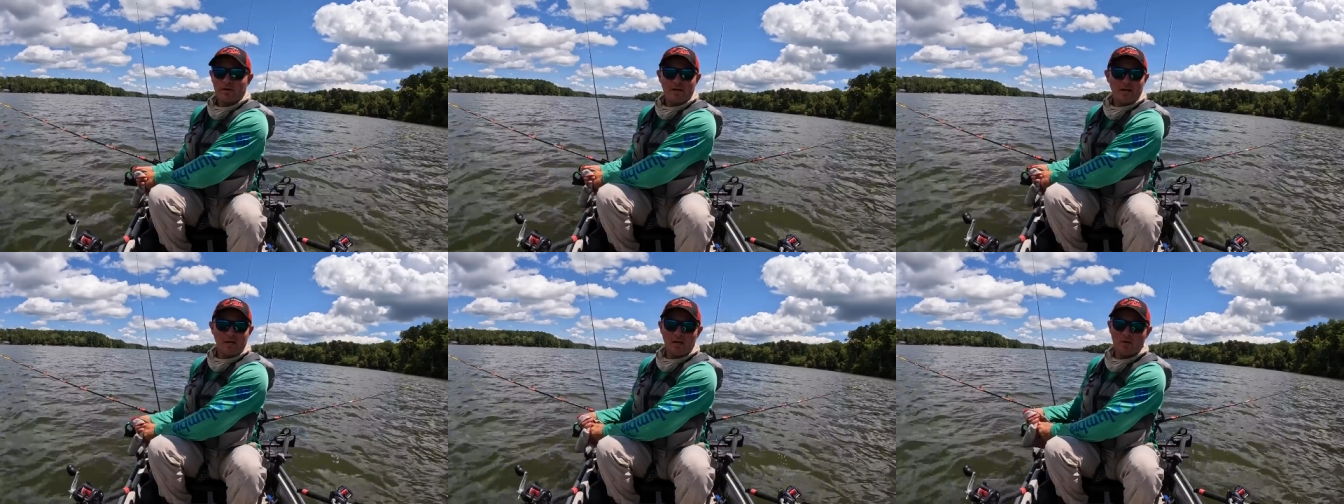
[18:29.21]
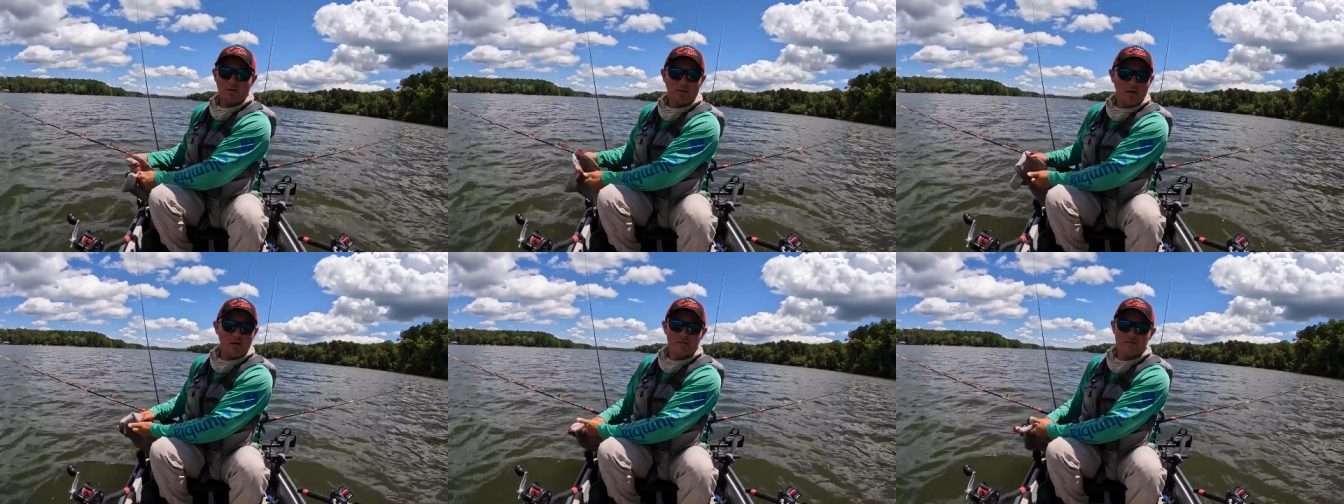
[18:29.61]
here who
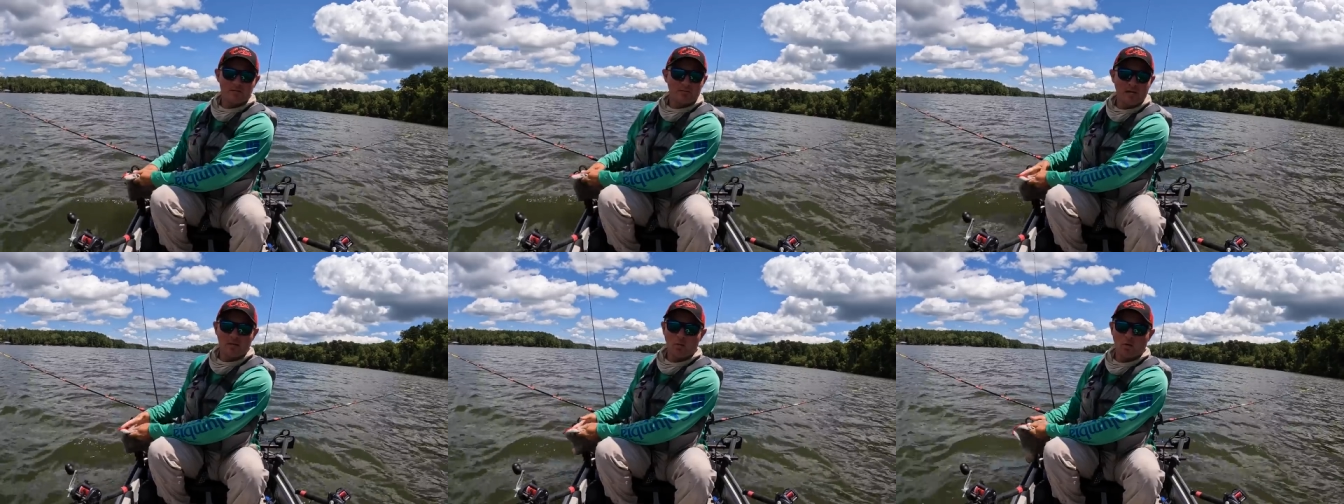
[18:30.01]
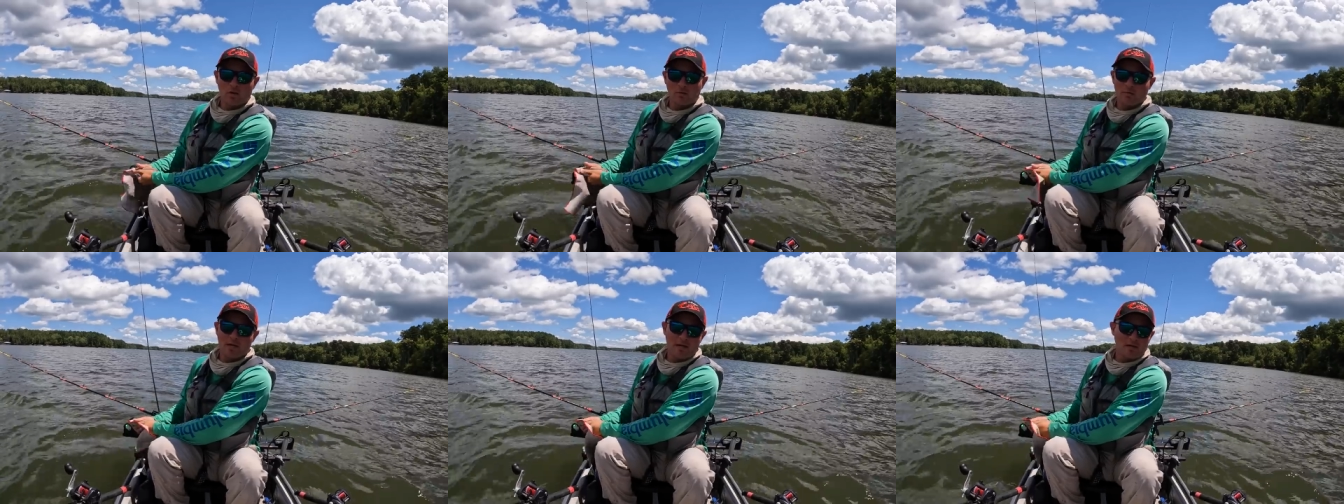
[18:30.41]
knows it may
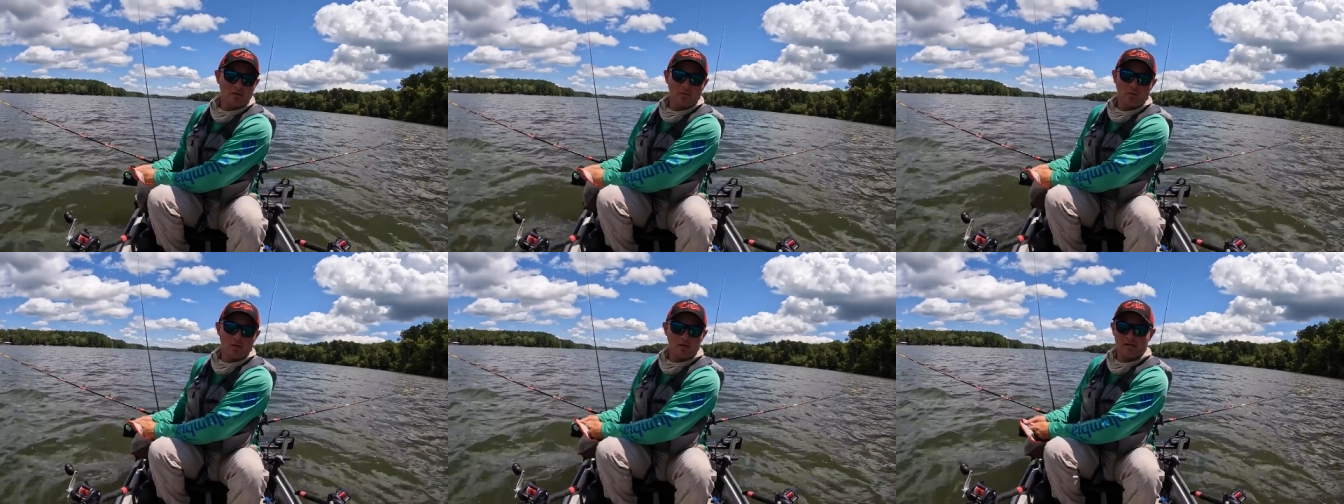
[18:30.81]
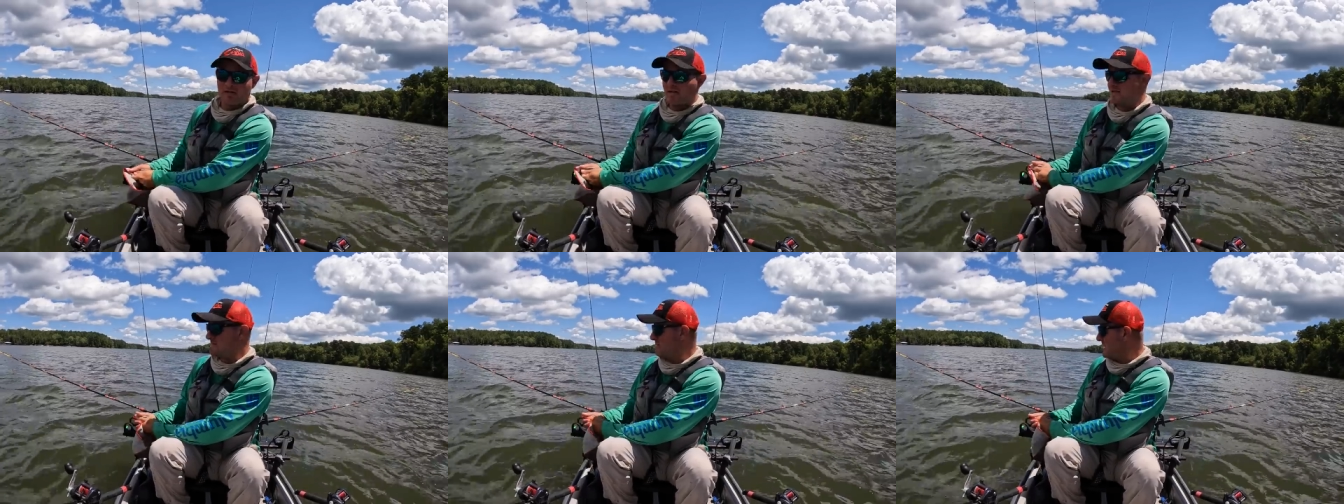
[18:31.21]
work better than what it
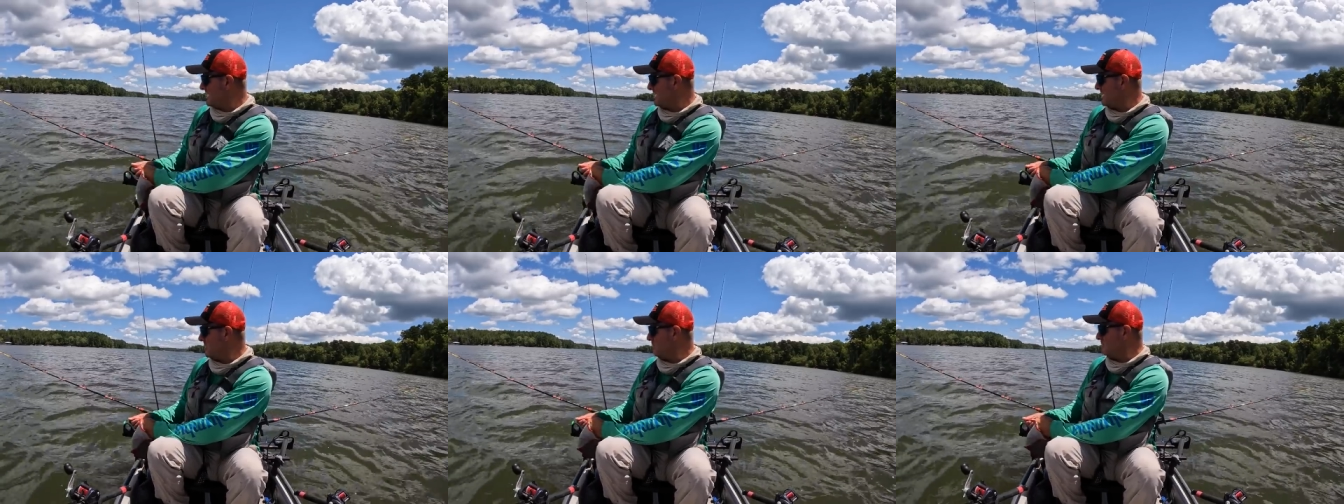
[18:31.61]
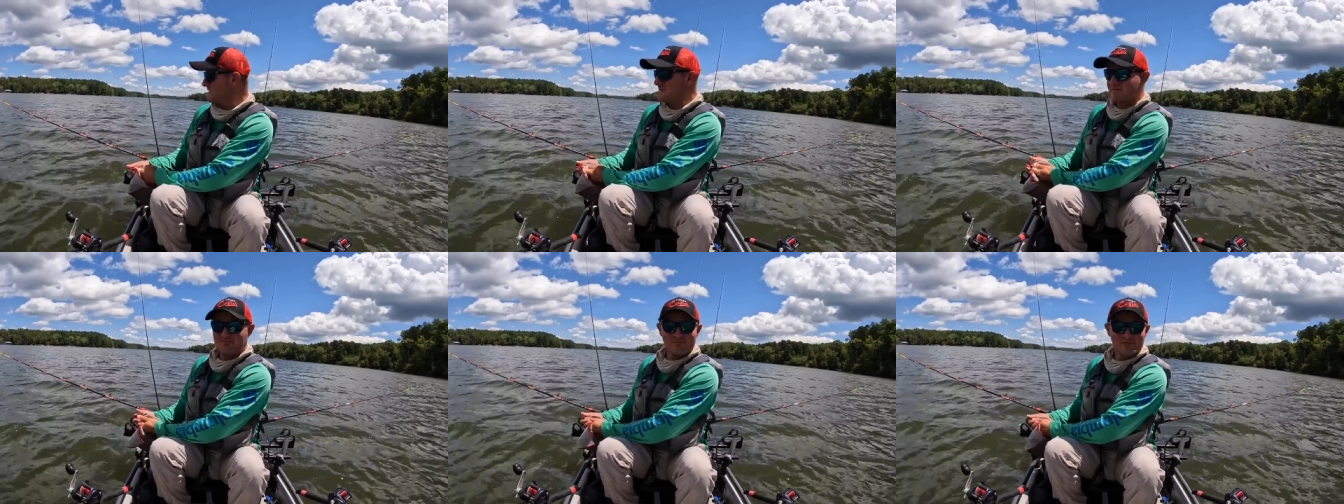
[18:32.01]
does back home
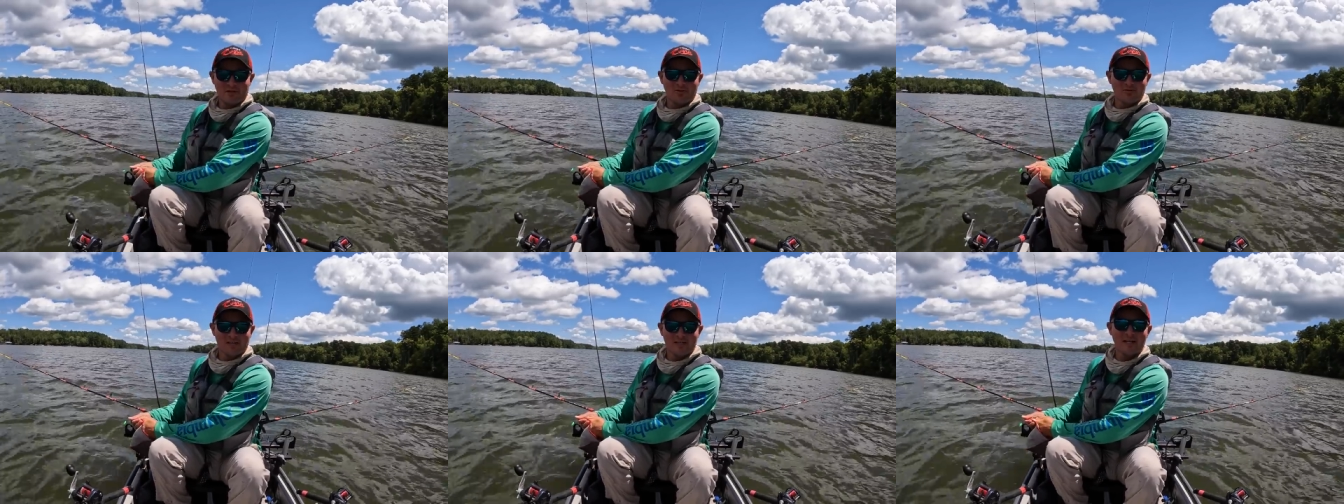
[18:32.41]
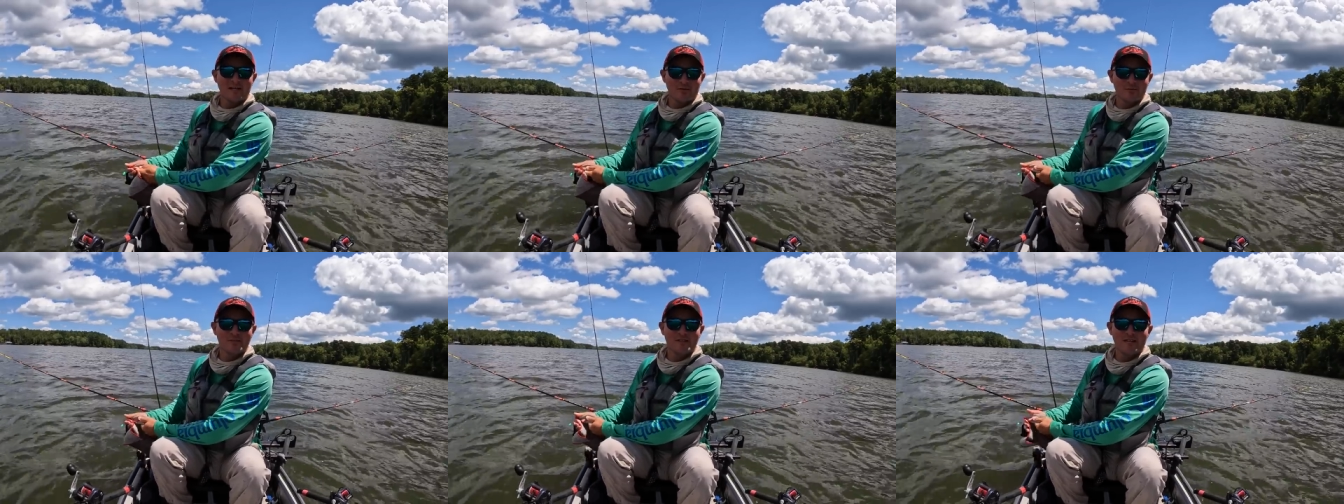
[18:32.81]
it's certainly
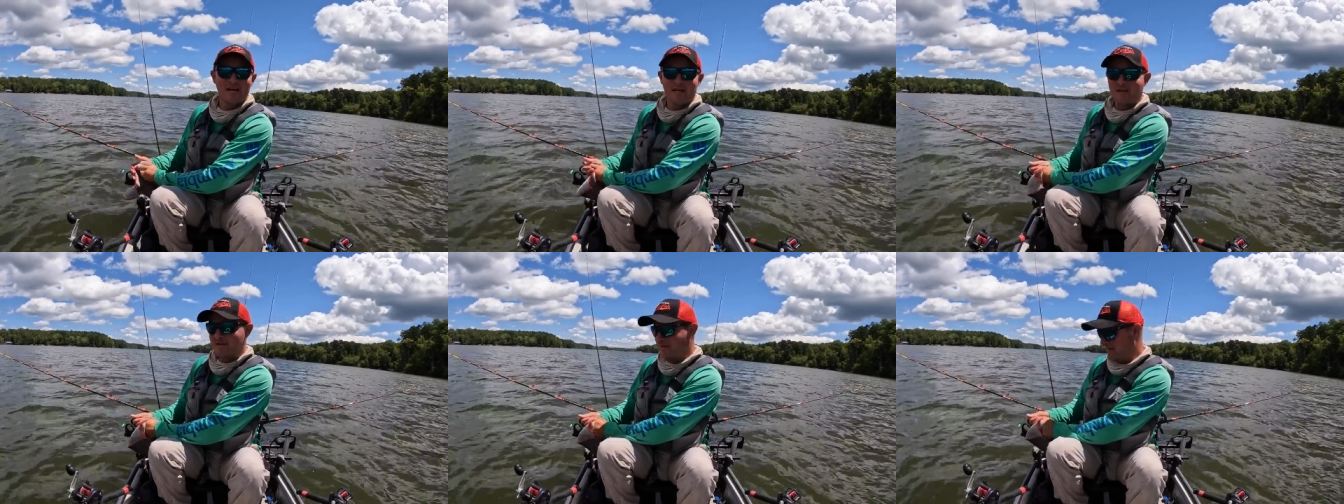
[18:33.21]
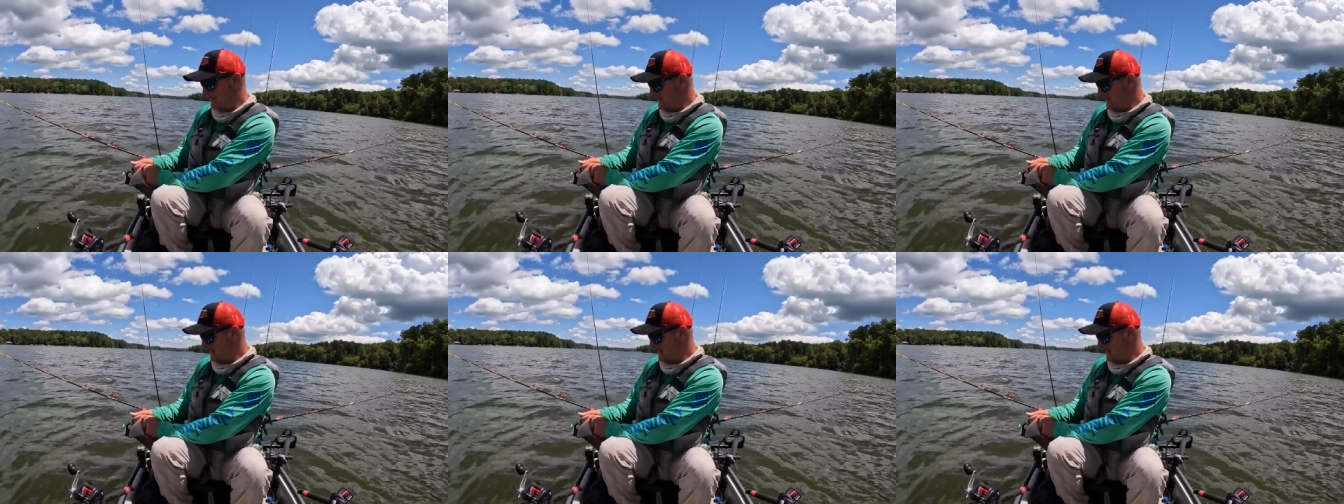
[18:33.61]
getting them today